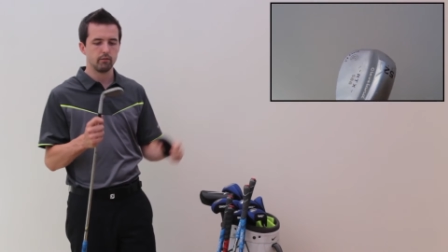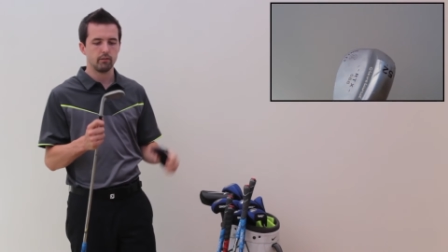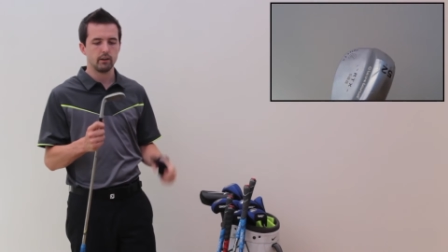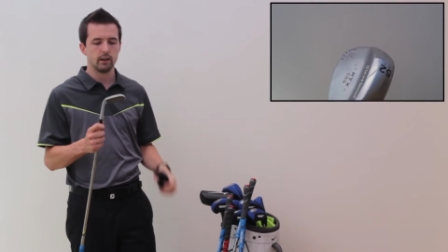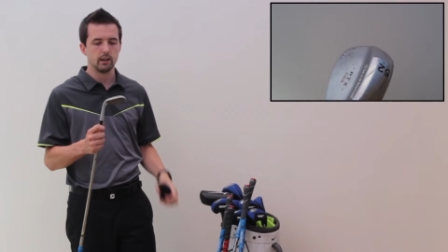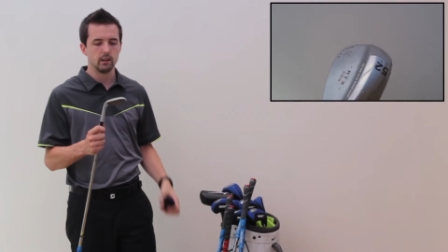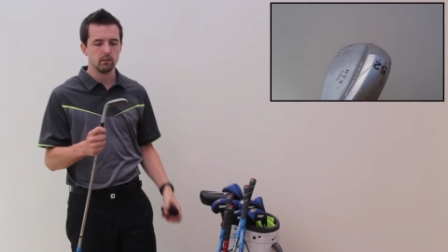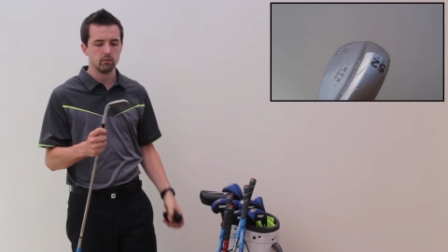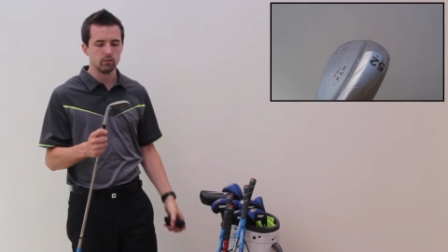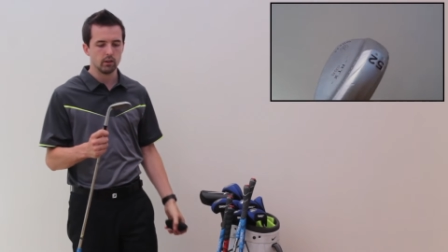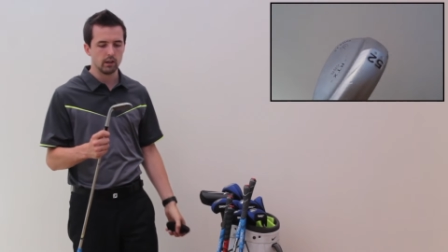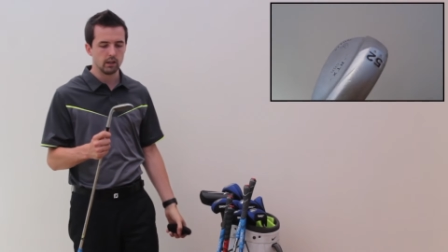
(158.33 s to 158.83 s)

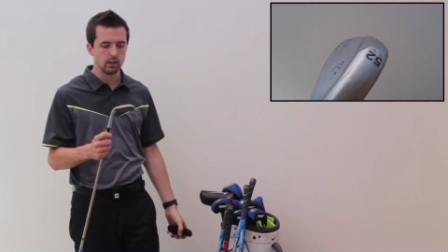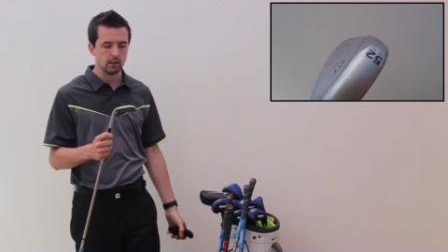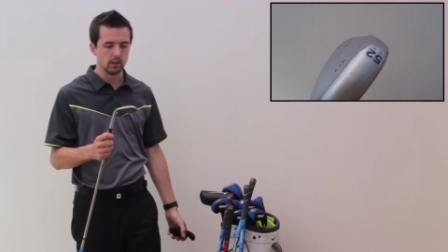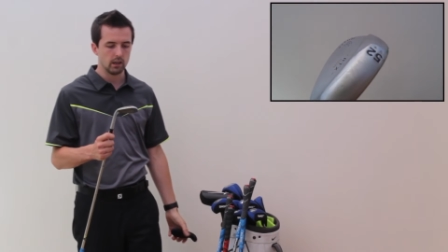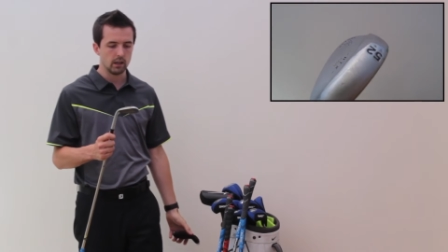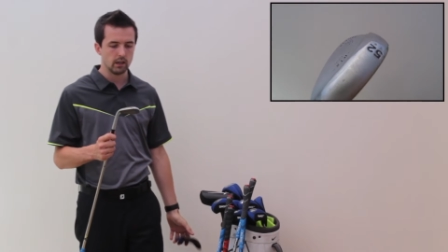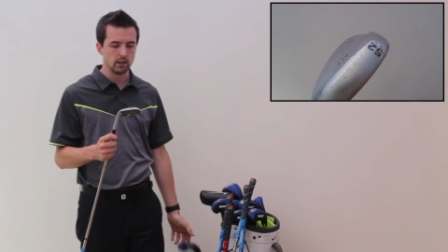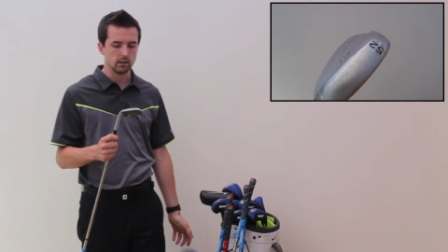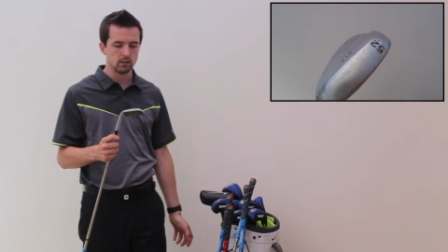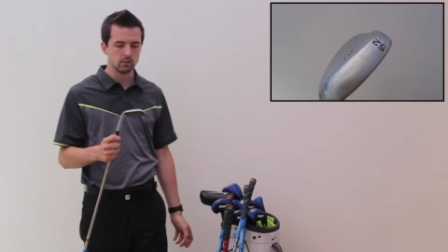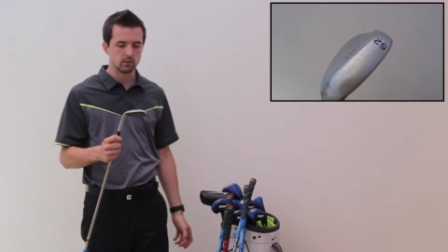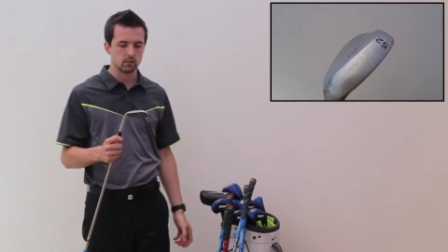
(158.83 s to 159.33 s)
five
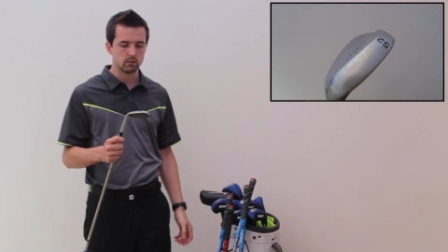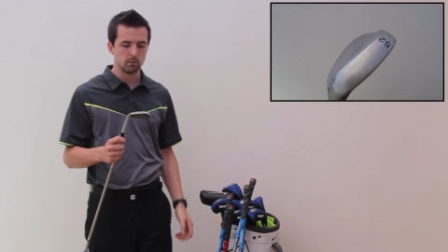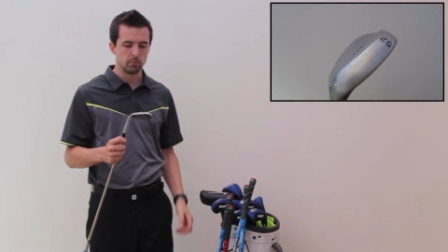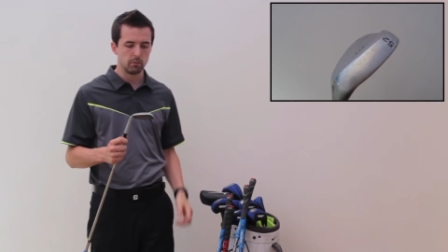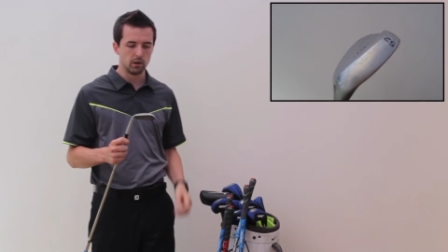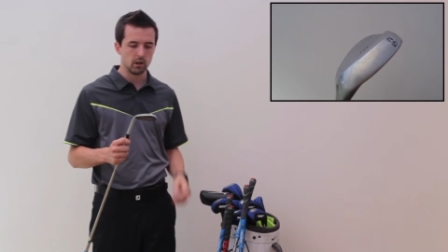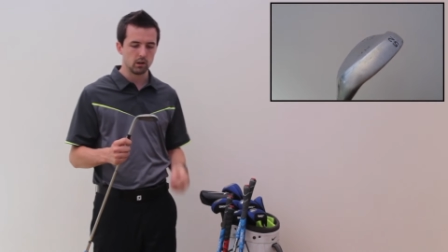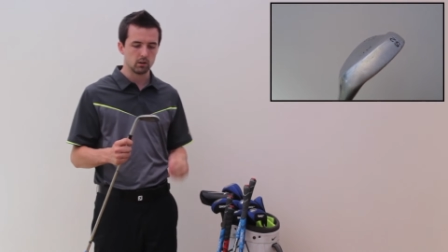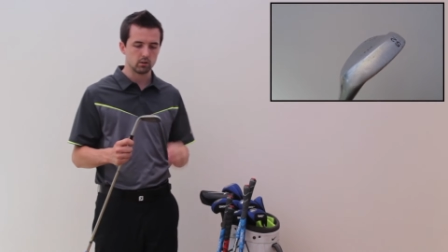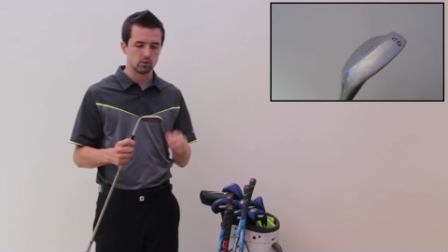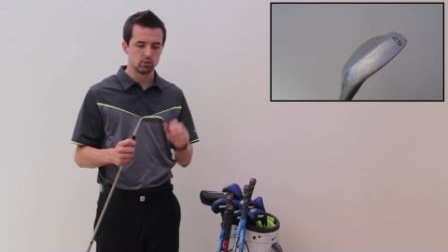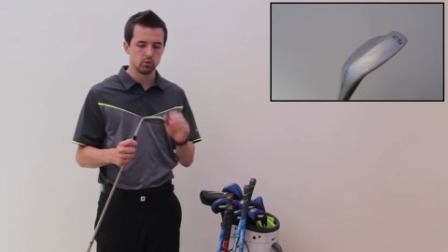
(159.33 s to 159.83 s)
eighty-eights, the
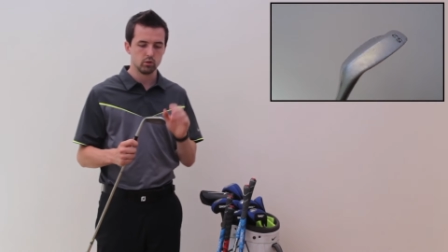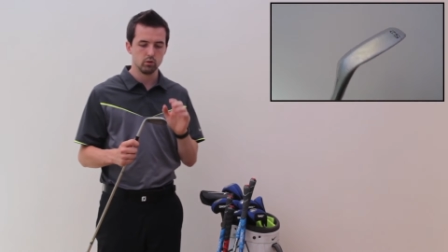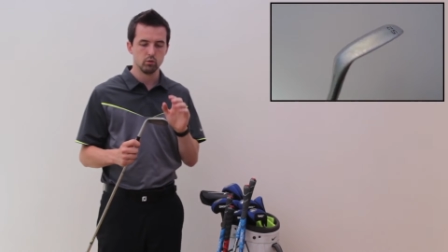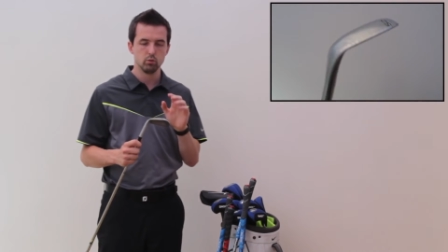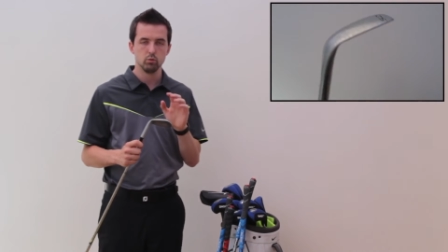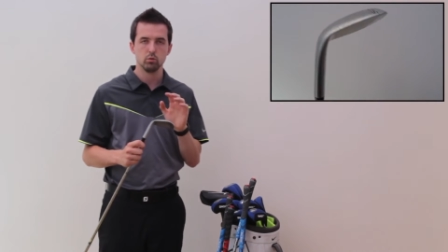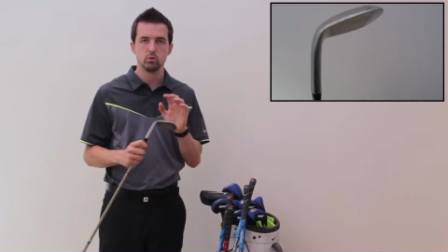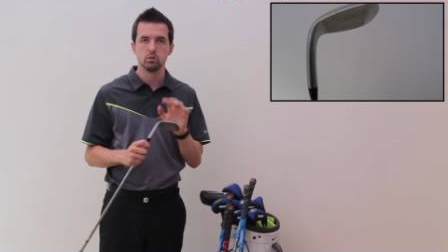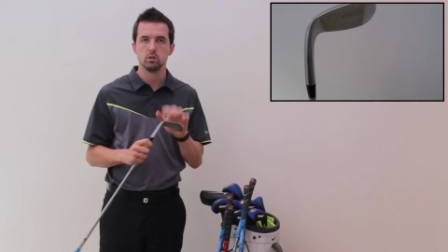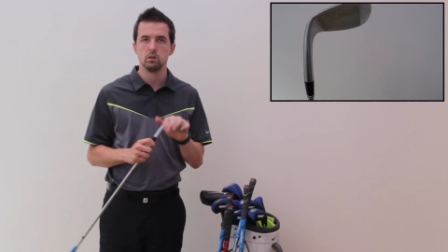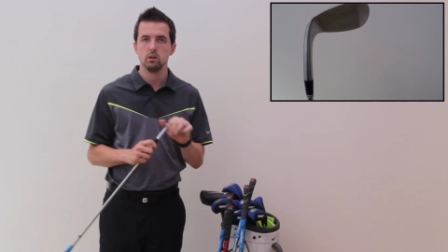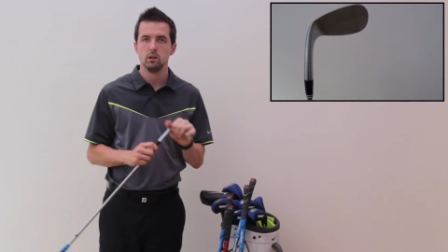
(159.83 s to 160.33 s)
Mark
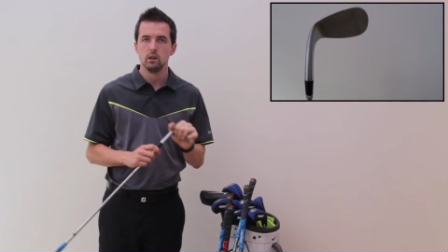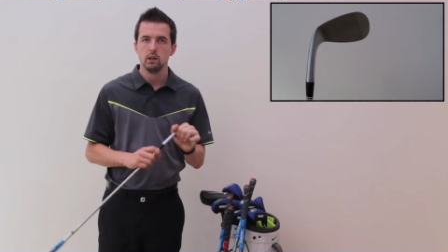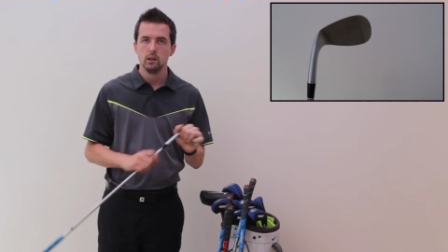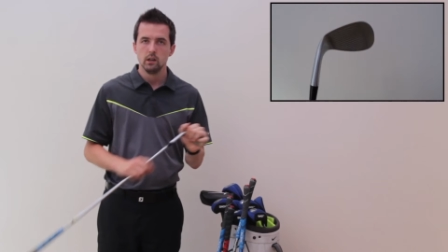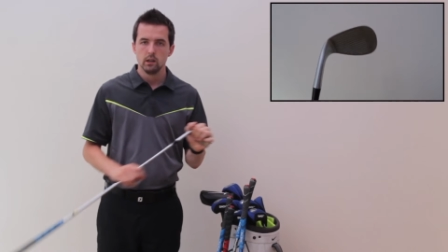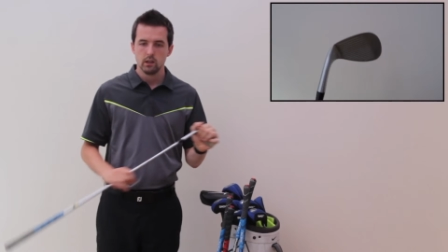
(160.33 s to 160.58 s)
twos,